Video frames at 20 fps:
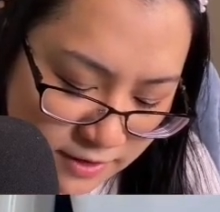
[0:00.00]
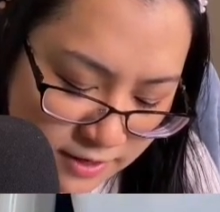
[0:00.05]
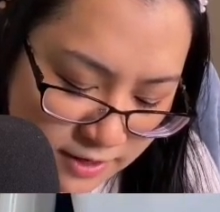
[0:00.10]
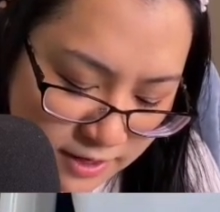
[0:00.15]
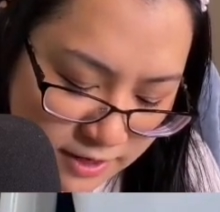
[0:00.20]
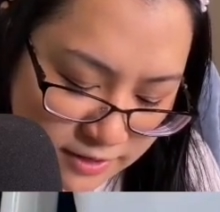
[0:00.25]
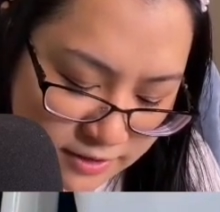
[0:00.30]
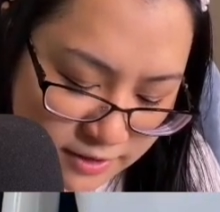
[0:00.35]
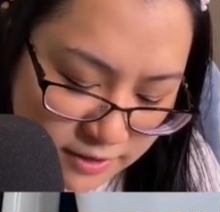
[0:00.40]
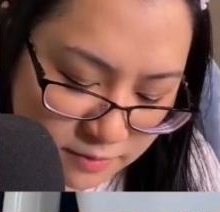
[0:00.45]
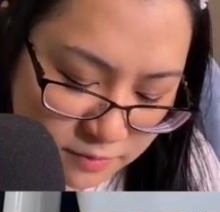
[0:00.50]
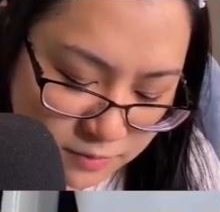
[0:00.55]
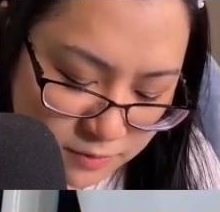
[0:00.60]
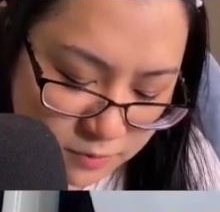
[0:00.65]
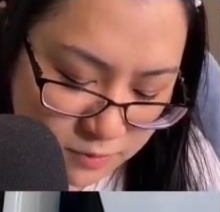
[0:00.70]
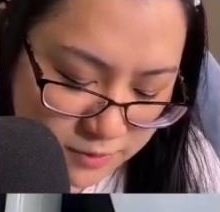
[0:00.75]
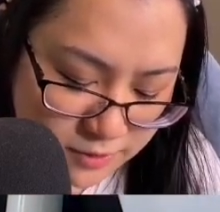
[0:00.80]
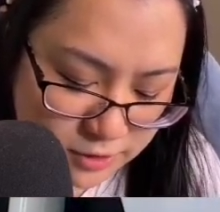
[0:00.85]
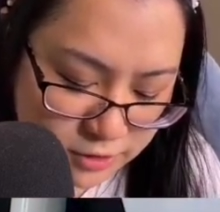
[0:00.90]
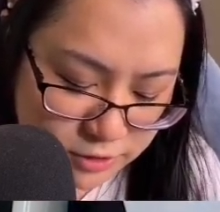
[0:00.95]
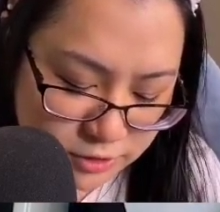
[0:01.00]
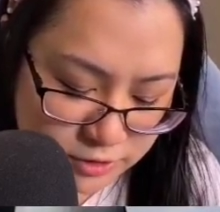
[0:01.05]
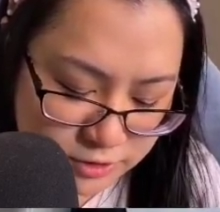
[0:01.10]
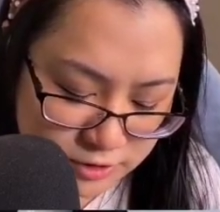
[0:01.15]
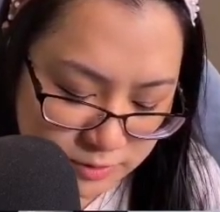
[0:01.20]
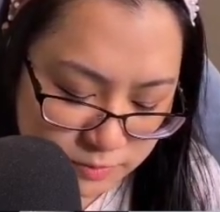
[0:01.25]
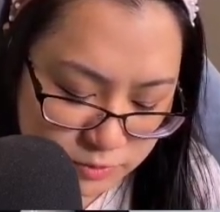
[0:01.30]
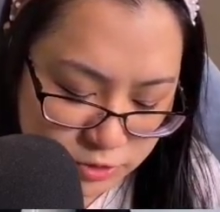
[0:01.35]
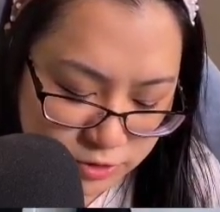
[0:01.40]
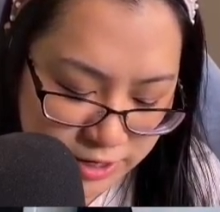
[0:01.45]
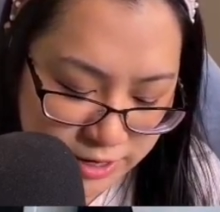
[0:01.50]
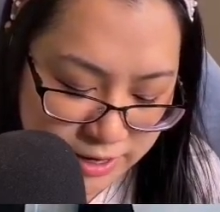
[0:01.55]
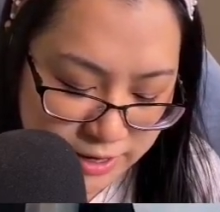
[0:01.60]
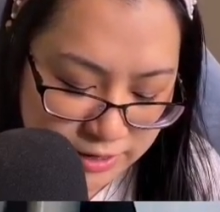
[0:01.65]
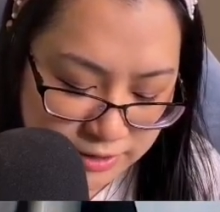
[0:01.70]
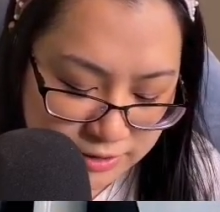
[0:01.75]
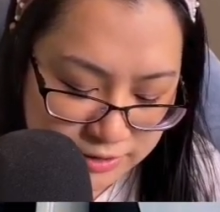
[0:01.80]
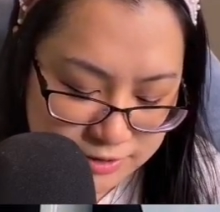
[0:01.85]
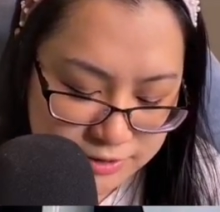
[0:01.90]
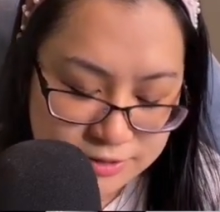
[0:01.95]
And then we're going to
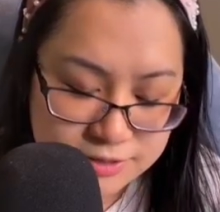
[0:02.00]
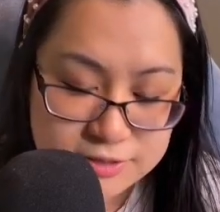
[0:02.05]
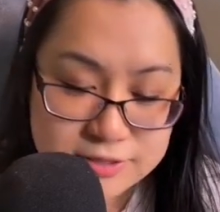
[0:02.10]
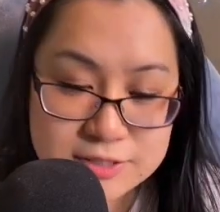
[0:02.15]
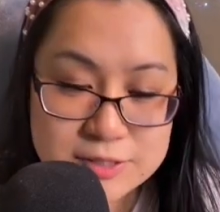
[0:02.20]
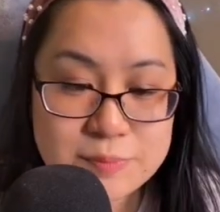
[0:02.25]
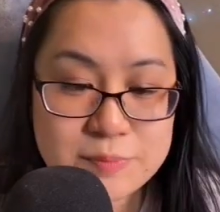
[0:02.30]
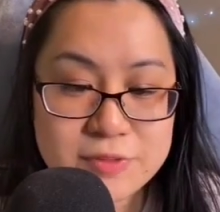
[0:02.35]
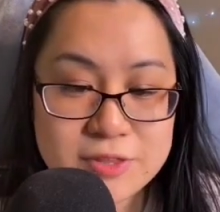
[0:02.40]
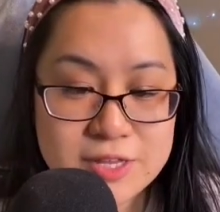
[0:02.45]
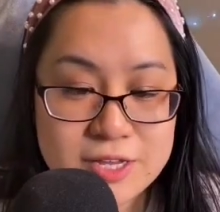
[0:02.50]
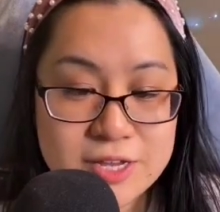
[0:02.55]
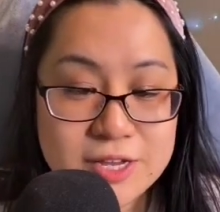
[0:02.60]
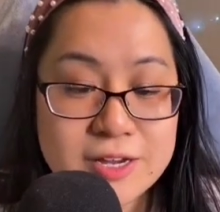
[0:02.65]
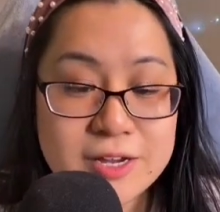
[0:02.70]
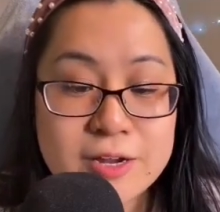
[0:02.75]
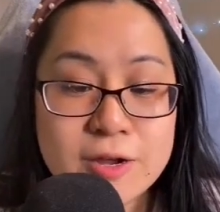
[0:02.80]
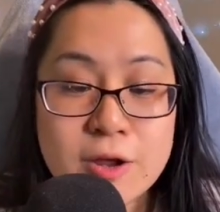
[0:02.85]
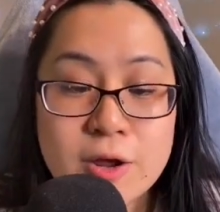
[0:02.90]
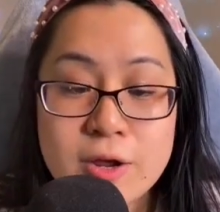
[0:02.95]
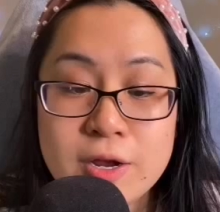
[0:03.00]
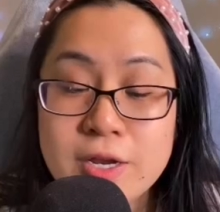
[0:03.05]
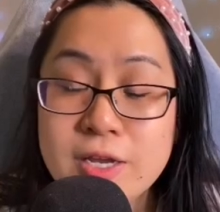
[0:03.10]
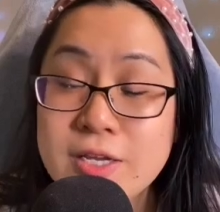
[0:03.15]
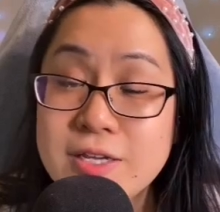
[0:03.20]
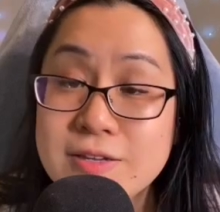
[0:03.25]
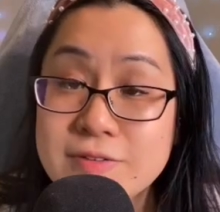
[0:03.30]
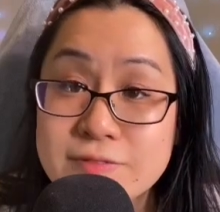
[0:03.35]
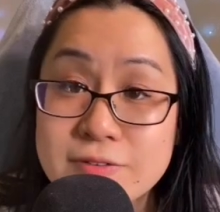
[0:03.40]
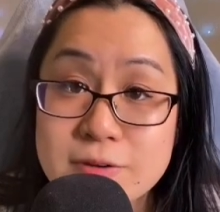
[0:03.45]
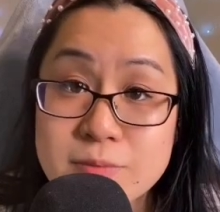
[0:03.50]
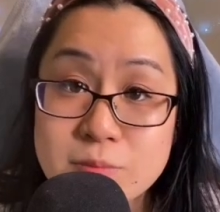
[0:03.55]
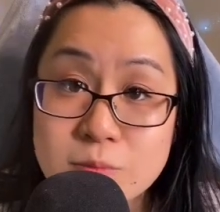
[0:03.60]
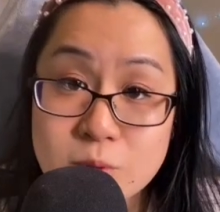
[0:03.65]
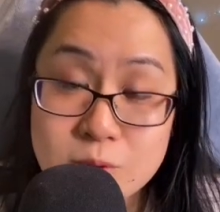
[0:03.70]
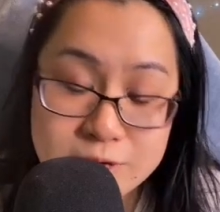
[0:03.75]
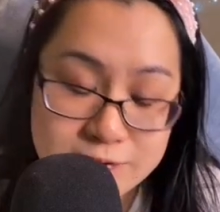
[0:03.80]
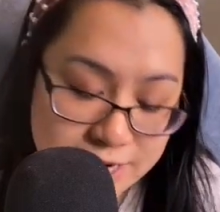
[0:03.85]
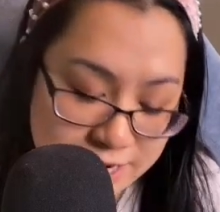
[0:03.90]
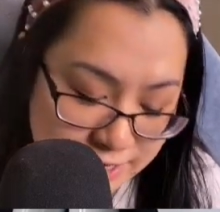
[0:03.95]
subtract something even
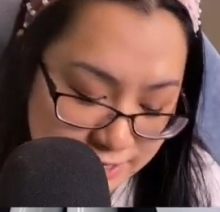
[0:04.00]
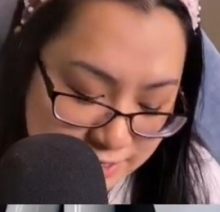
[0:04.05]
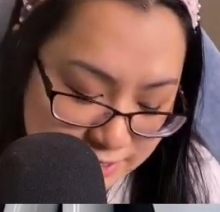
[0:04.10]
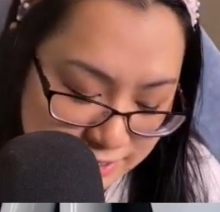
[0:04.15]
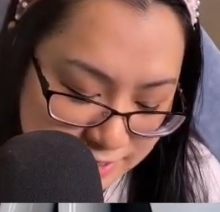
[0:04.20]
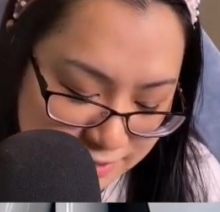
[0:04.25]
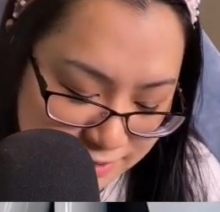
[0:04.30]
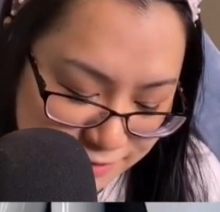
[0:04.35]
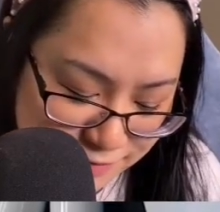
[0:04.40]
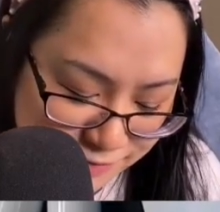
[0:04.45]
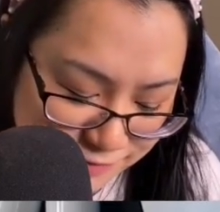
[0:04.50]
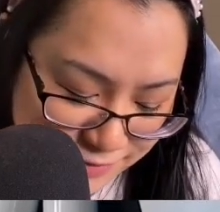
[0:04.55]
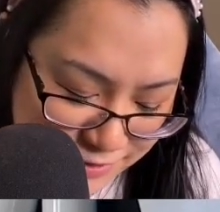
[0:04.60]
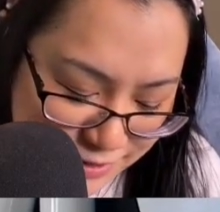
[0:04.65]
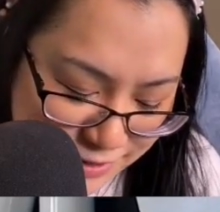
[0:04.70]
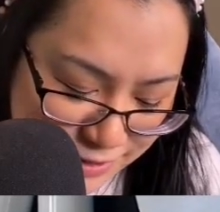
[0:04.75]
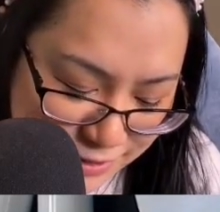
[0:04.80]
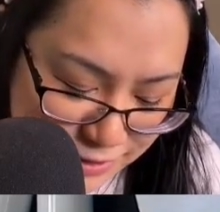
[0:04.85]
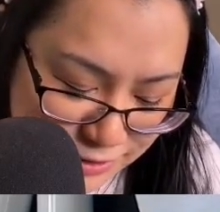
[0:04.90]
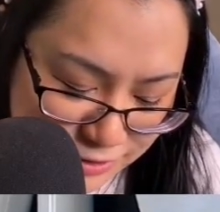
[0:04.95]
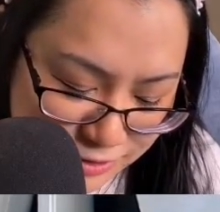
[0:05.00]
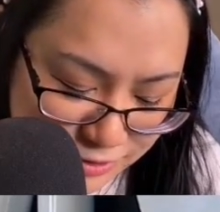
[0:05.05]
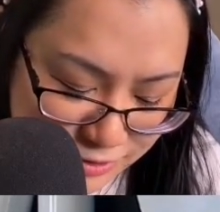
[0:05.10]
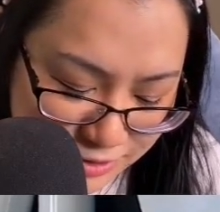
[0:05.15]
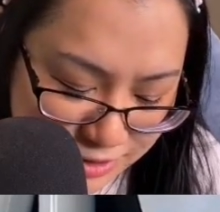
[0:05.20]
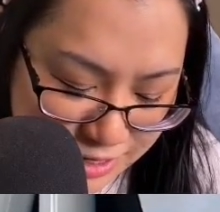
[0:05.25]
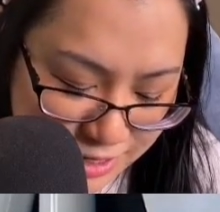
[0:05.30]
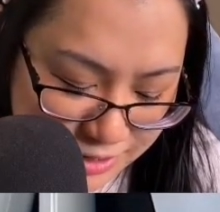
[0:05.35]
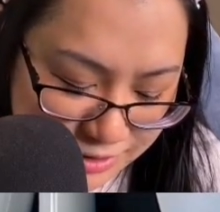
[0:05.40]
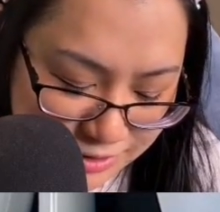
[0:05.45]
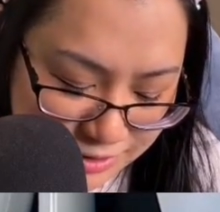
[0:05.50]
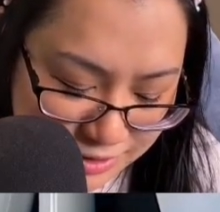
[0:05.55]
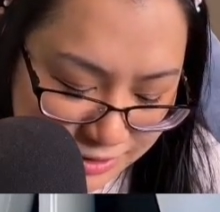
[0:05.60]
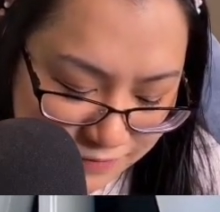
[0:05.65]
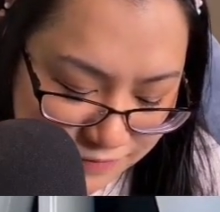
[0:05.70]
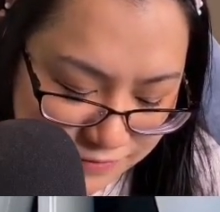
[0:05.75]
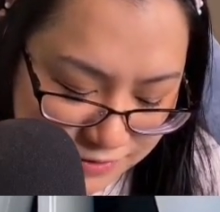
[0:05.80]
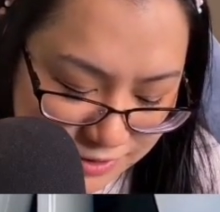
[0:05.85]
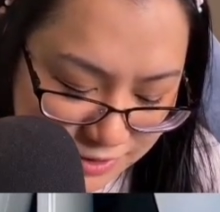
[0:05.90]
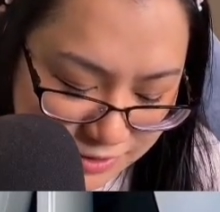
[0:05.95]
more negative. So that
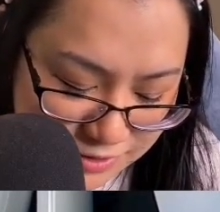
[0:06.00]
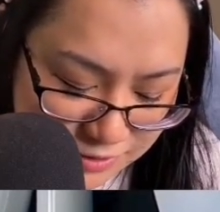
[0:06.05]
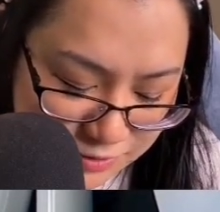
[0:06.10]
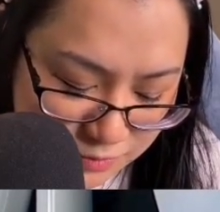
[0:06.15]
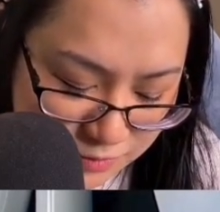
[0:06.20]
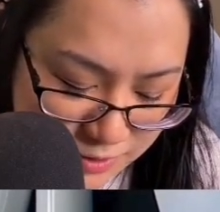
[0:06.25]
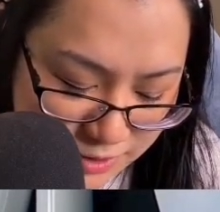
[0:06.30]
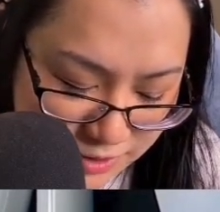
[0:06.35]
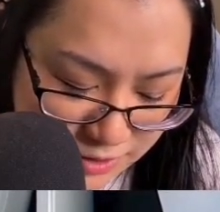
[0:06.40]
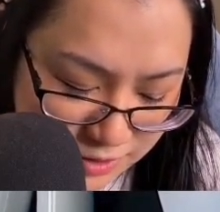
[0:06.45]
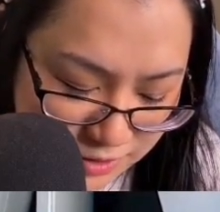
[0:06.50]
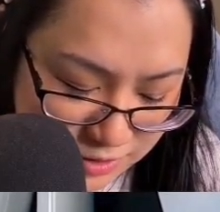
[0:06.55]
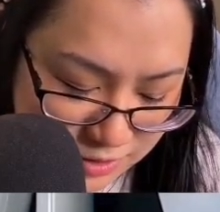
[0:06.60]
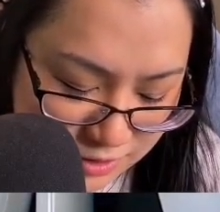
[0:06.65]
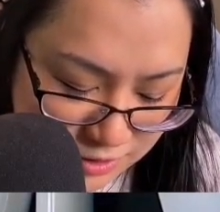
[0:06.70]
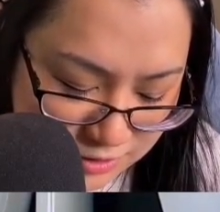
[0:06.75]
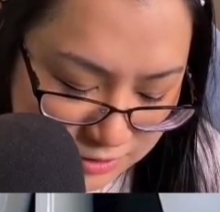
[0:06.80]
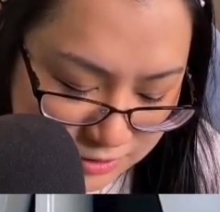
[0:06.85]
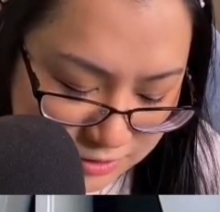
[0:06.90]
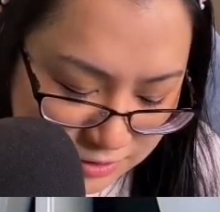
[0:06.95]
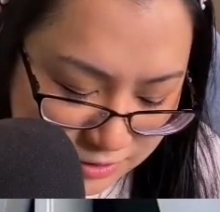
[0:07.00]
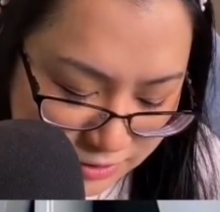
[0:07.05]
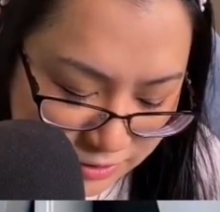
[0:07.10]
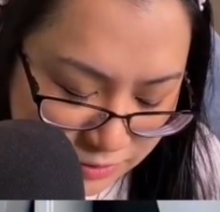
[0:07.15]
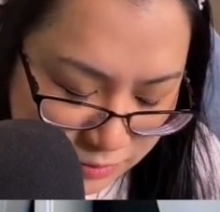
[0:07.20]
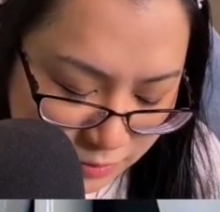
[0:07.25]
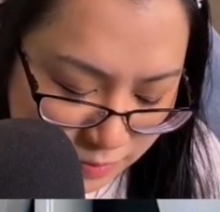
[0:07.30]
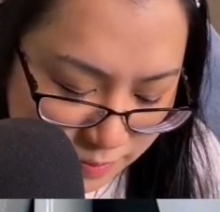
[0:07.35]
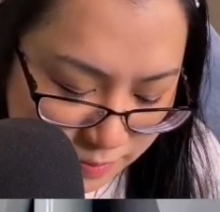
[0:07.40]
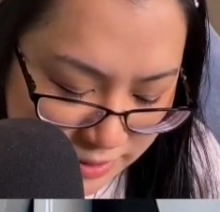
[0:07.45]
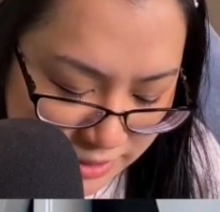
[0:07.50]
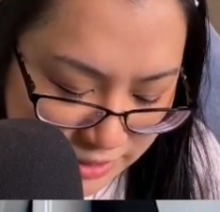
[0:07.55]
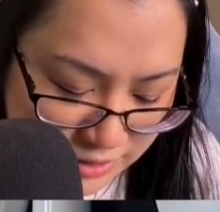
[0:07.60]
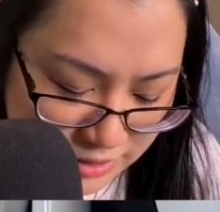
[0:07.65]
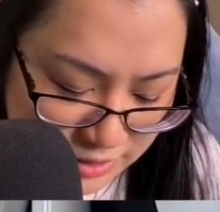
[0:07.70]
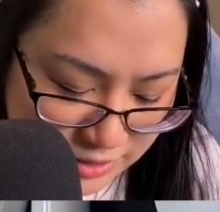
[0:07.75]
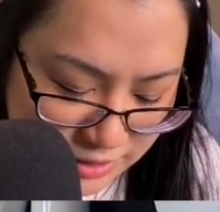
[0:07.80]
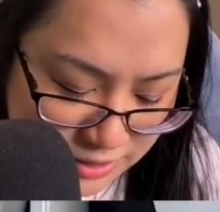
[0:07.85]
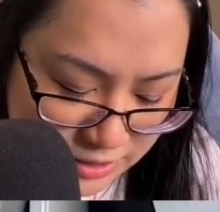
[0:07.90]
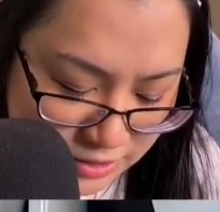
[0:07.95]
leaves us with this little bit
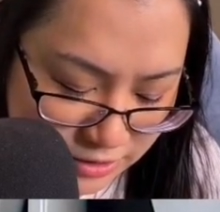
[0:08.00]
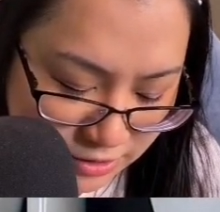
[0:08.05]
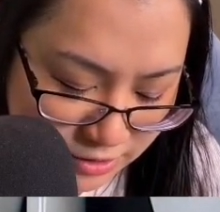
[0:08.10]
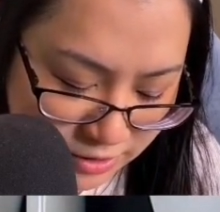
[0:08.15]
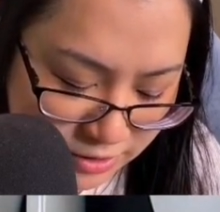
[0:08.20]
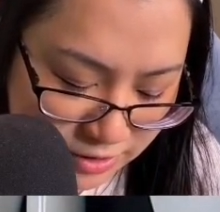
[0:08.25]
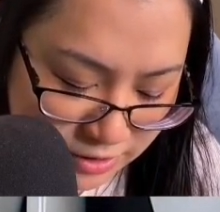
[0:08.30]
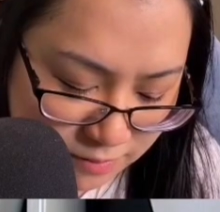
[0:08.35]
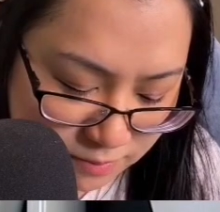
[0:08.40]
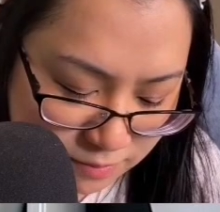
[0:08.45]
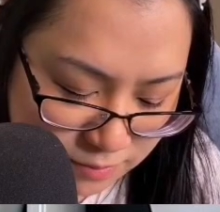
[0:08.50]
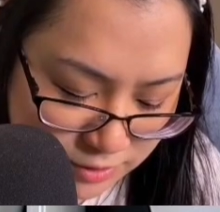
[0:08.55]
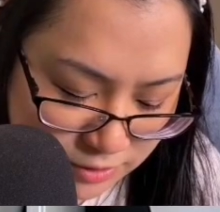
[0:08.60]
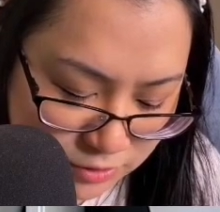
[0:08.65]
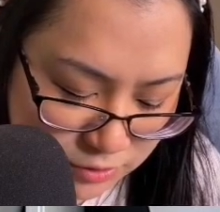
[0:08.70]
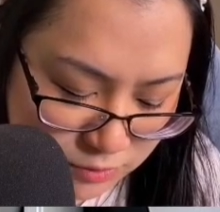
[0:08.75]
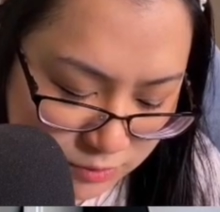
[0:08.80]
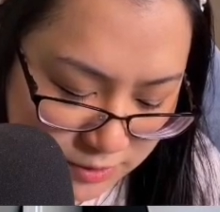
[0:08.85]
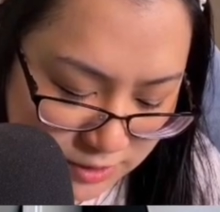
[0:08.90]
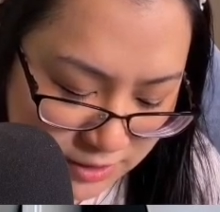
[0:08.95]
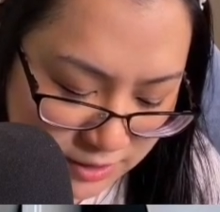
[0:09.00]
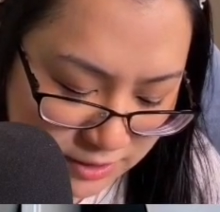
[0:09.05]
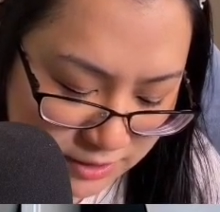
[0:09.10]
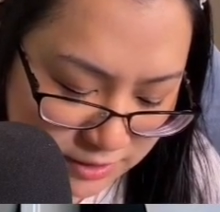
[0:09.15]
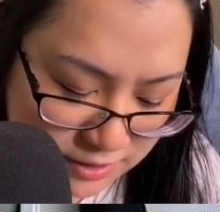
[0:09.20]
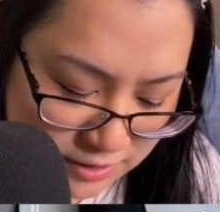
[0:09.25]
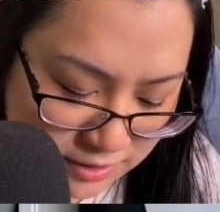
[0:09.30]
here in between